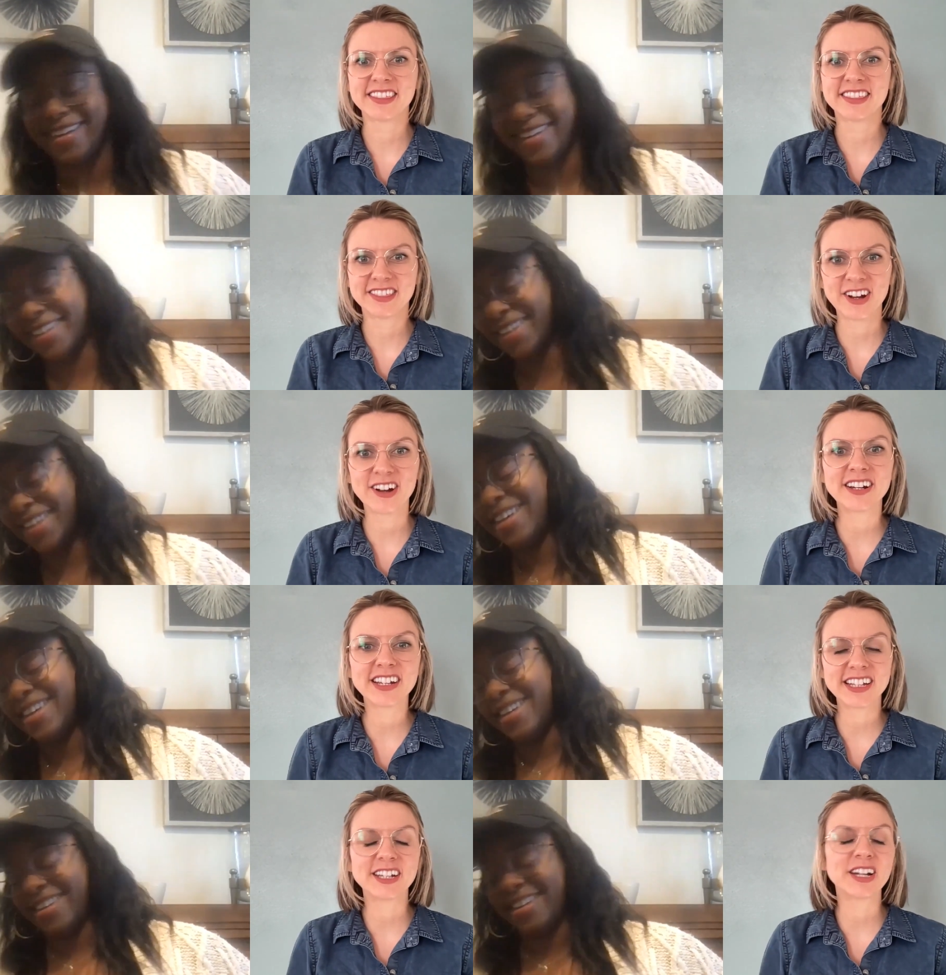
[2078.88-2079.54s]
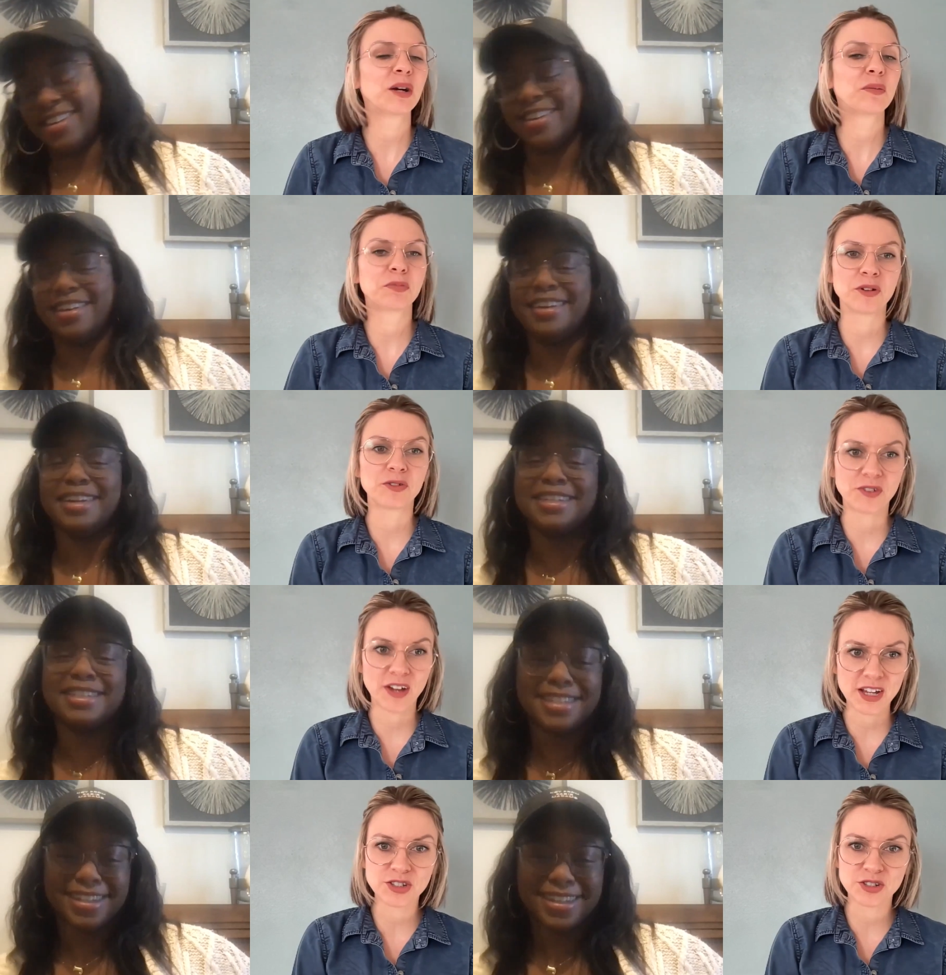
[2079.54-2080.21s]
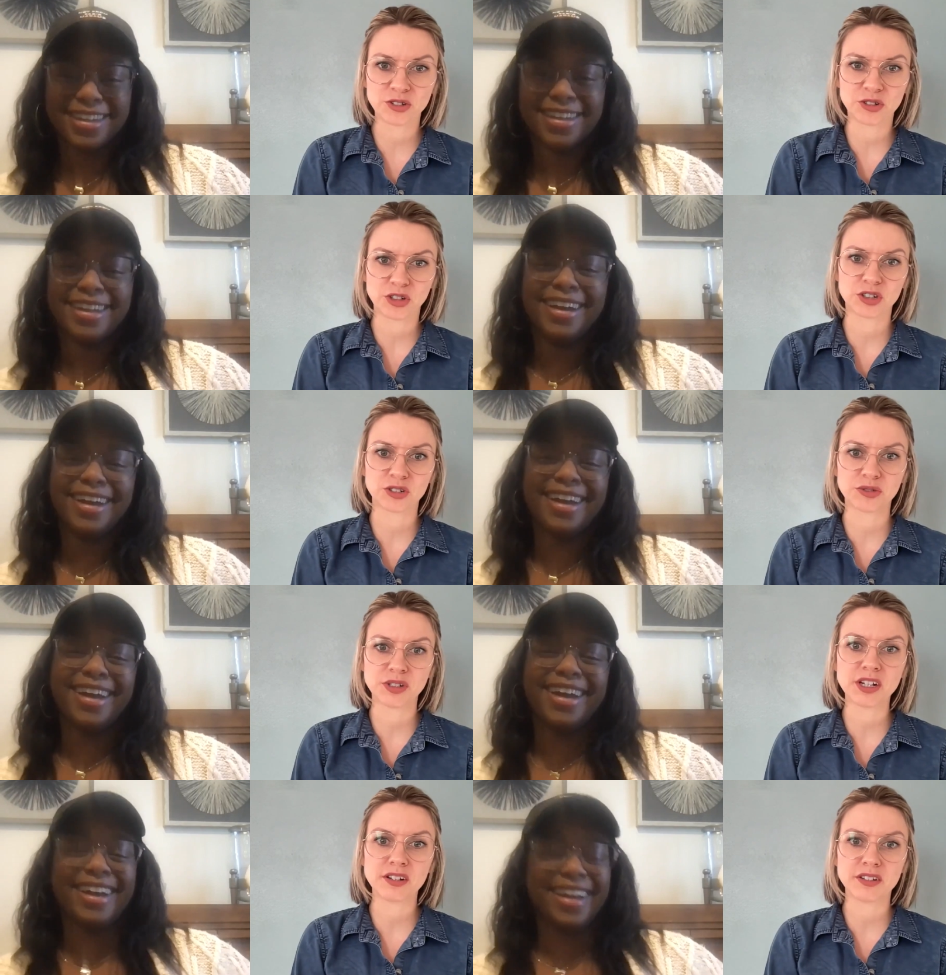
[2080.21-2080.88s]
Speaker 1: a 30 year professional
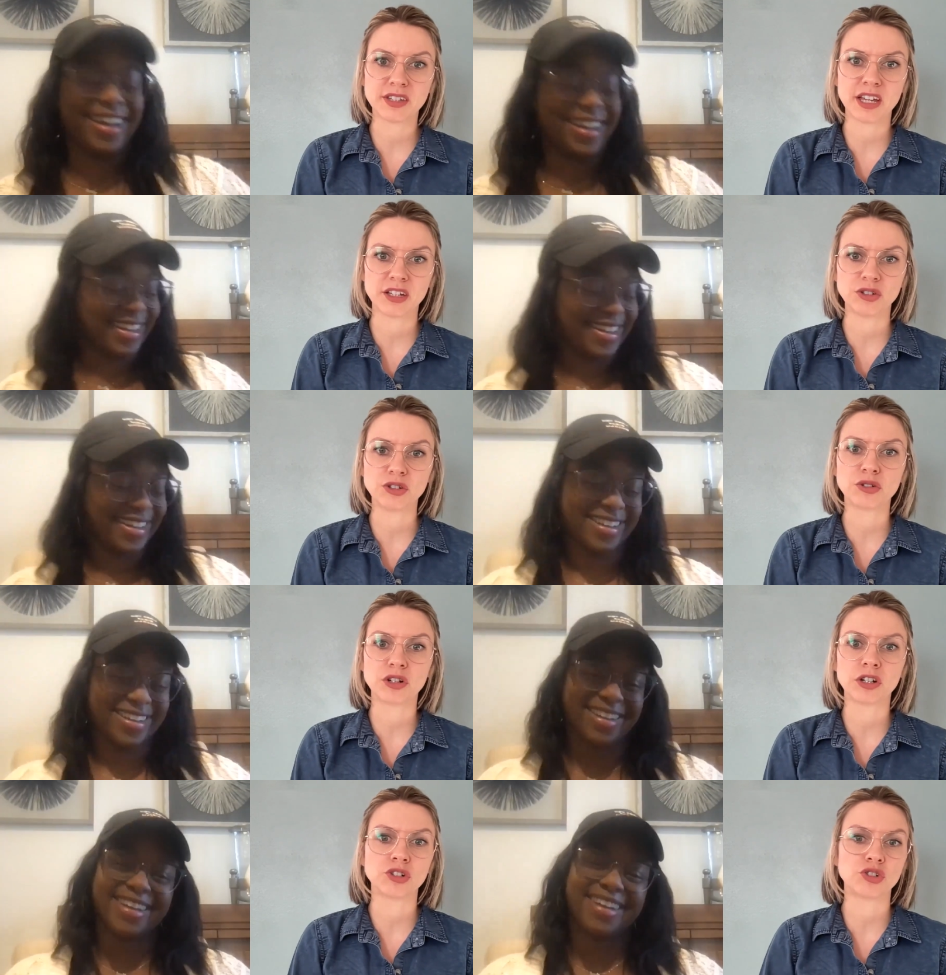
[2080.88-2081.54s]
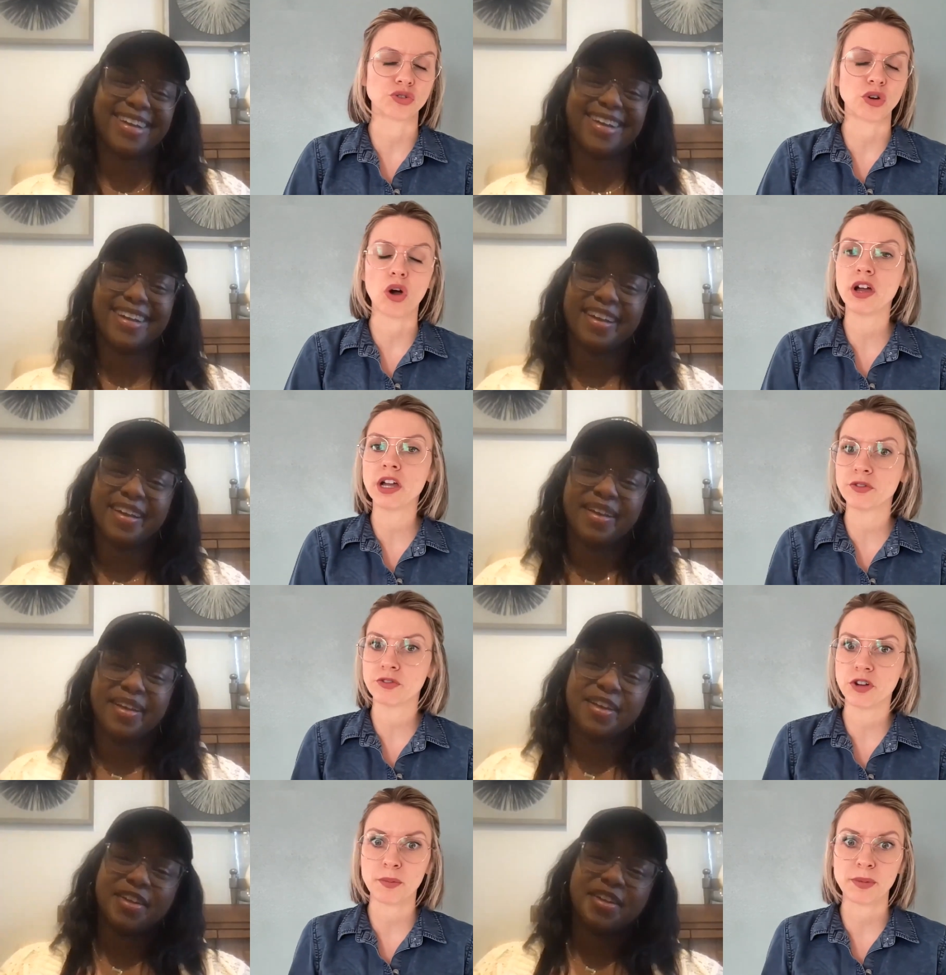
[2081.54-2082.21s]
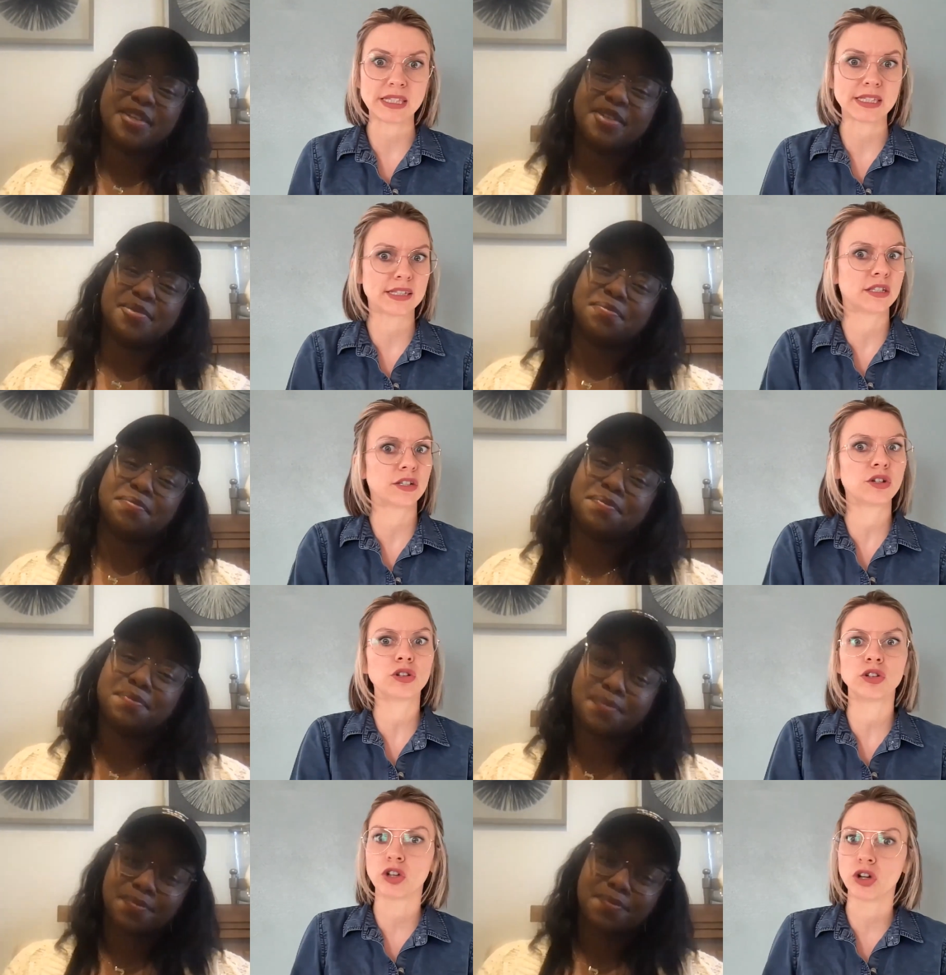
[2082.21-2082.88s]
career that you're drawing from and
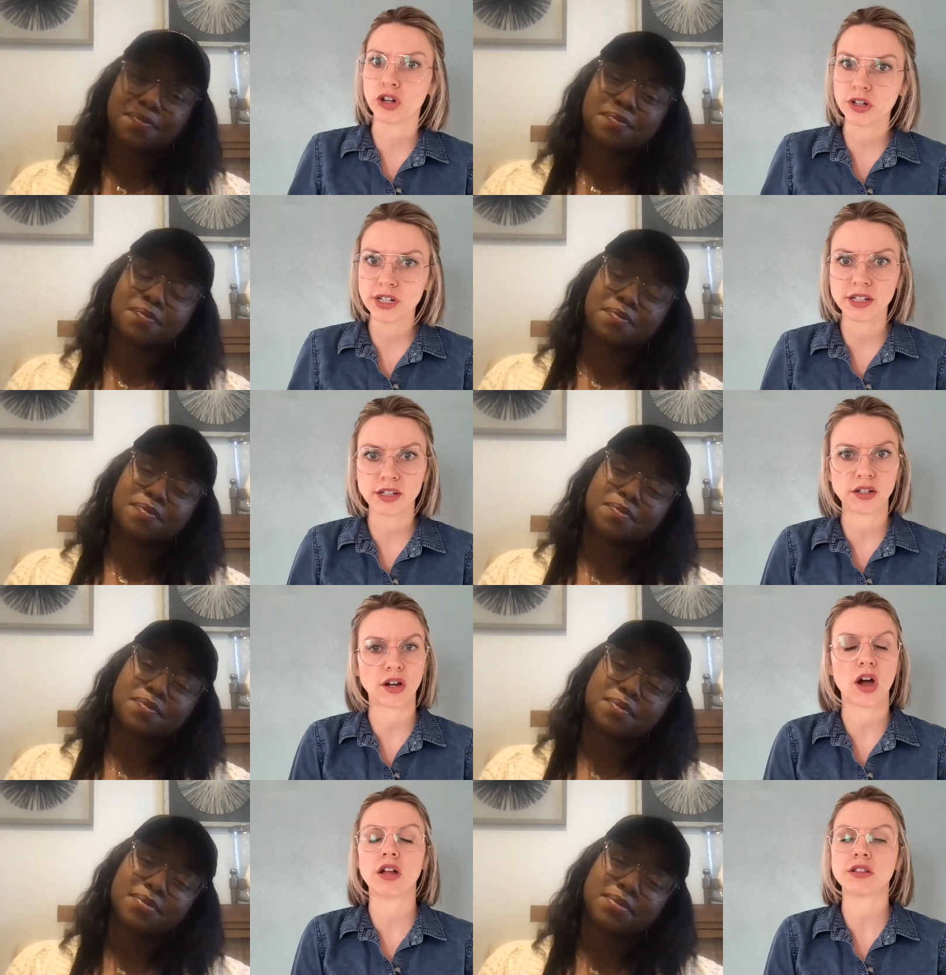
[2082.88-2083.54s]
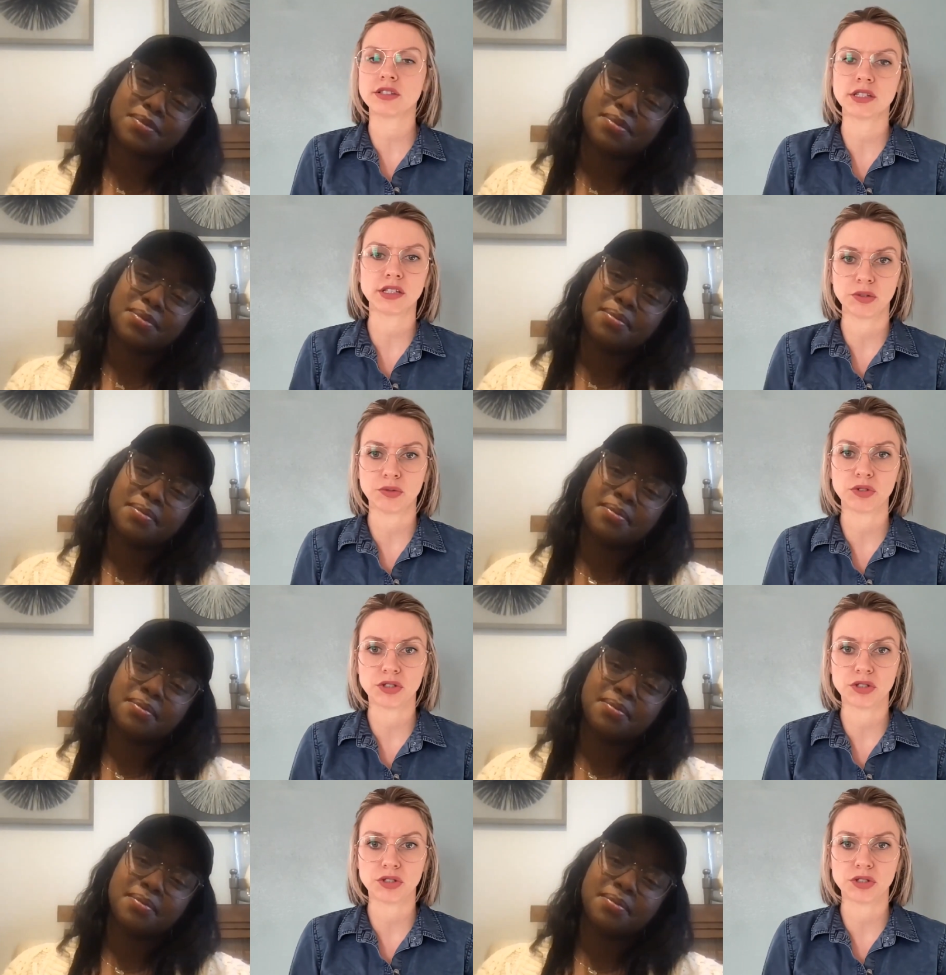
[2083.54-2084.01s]
still learning constantly,